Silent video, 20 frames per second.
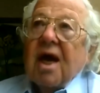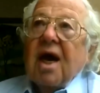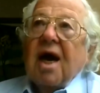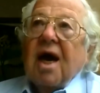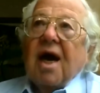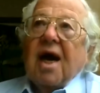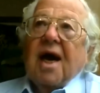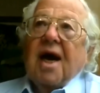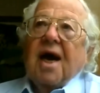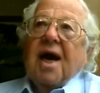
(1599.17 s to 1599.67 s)

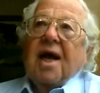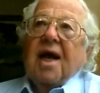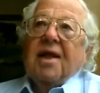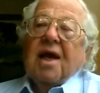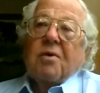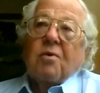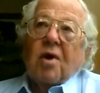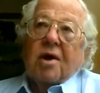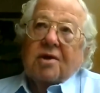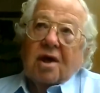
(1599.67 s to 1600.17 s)
uh, and they
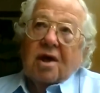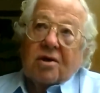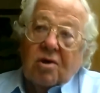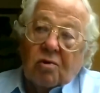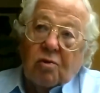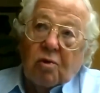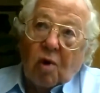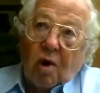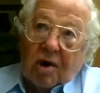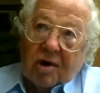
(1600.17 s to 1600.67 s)
want the new
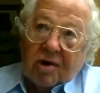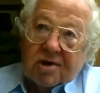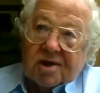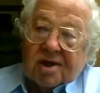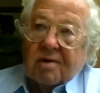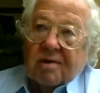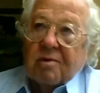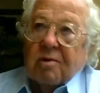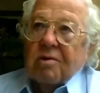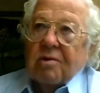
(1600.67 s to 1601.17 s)
orders
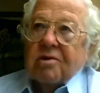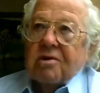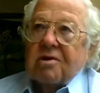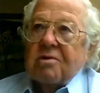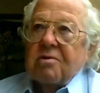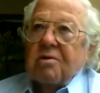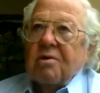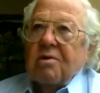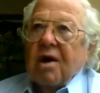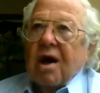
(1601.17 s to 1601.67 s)
to,
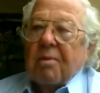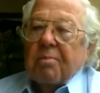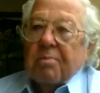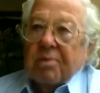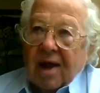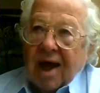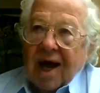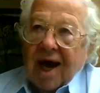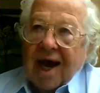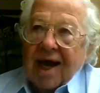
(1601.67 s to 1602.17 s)
to
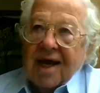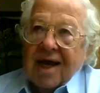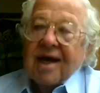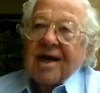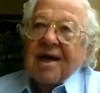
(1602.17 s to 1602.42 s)
apply